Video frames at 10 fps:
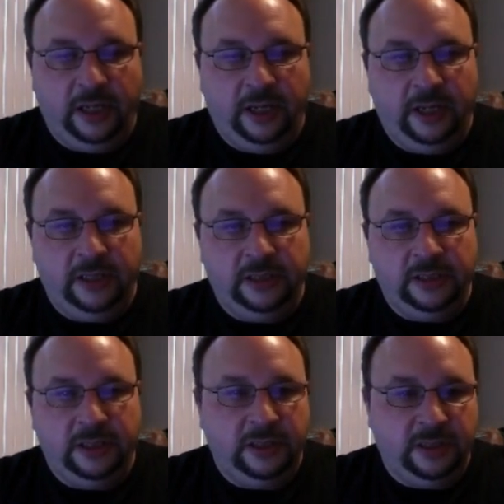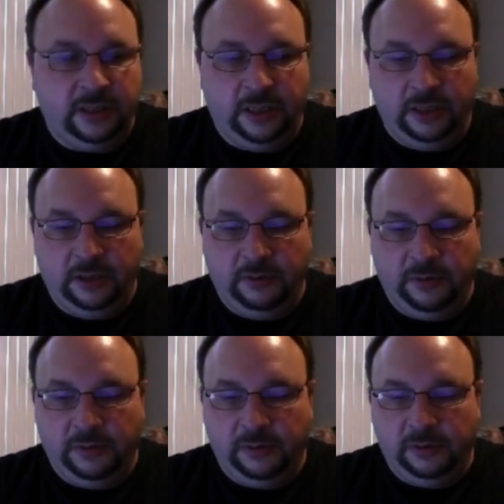And
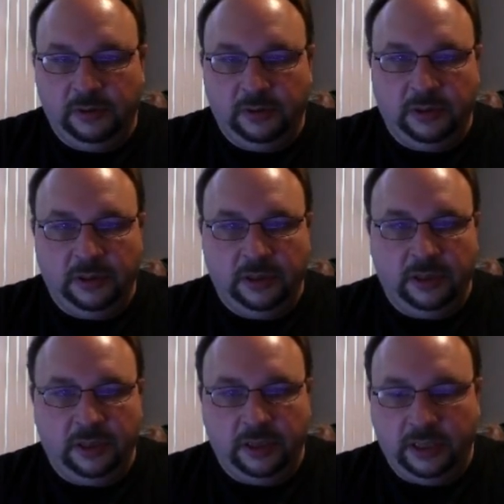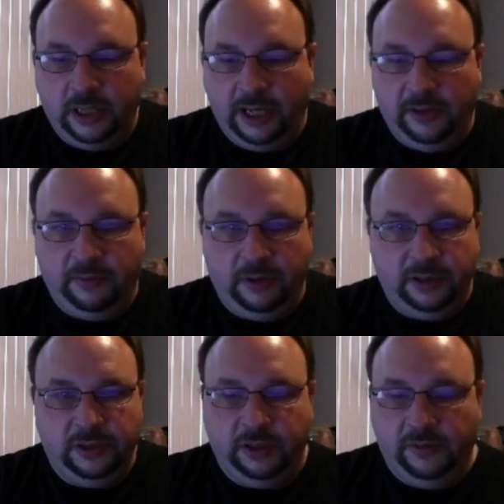we will add 1
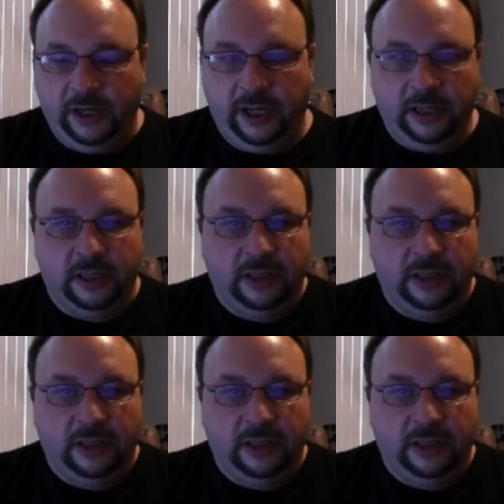to the array,